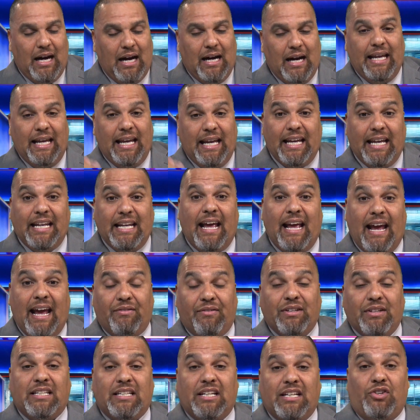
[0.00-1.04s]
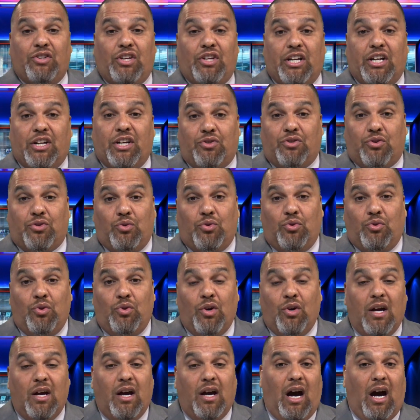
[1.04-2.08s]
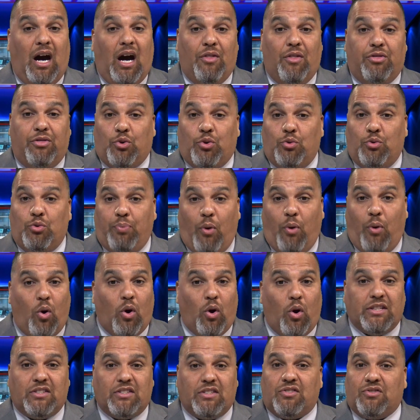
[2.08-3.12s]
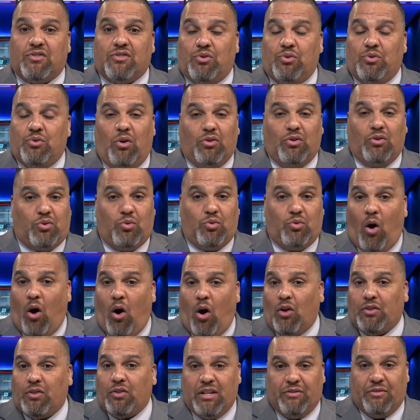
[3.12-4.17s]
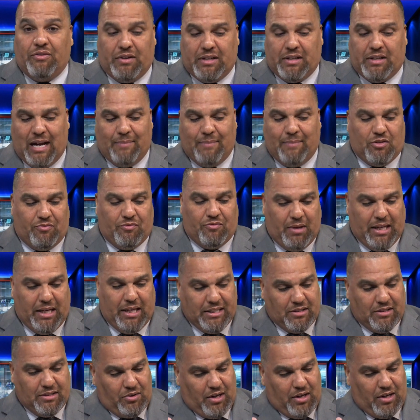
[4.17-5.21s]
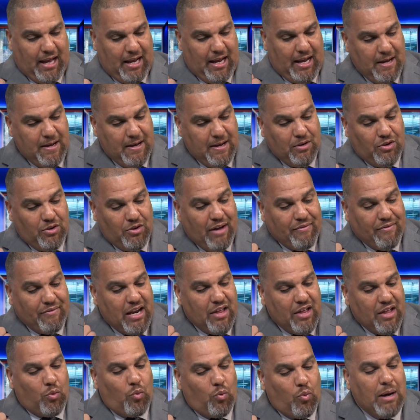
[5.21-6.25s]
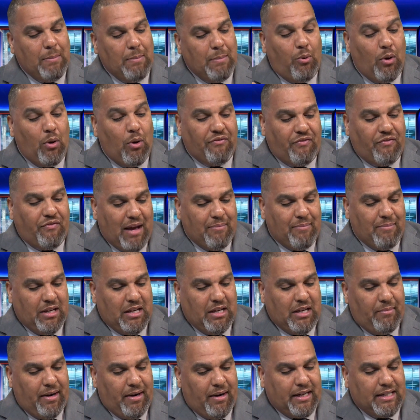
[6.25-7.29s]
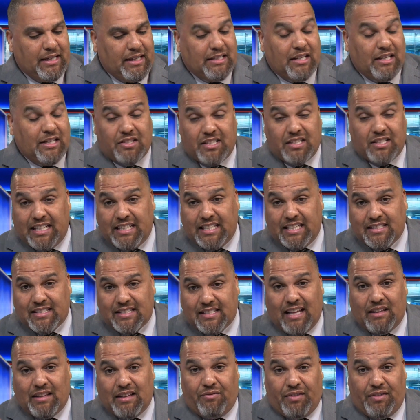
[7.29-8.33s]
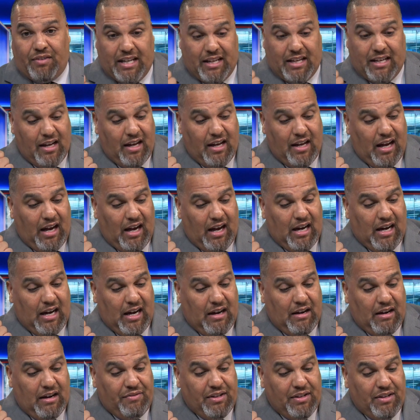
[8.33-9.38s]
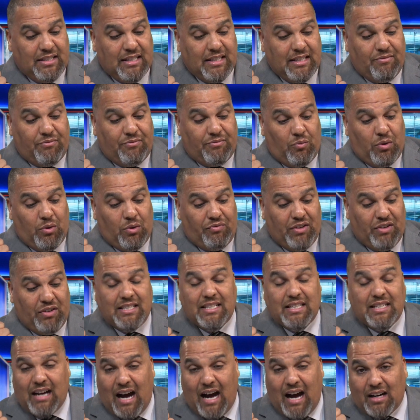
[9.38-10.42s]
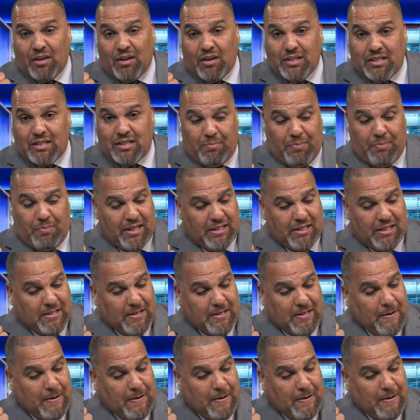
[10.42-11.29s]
in every single year through ports, through all different types of means. Okay, you have another 1.5 million Americans that are seeking asylum via visa DACA recipients.